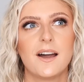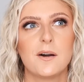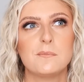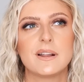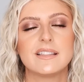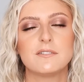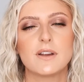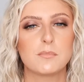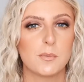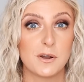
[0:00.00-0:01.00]
Um, but it didn't
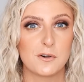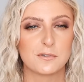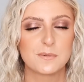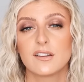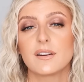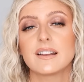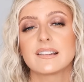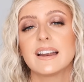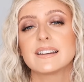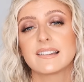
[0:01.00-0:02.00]
really put me off. So I
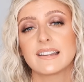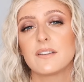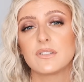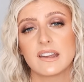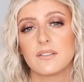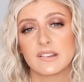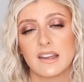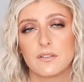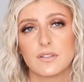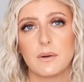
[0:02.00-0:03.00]
decided to save and save and save.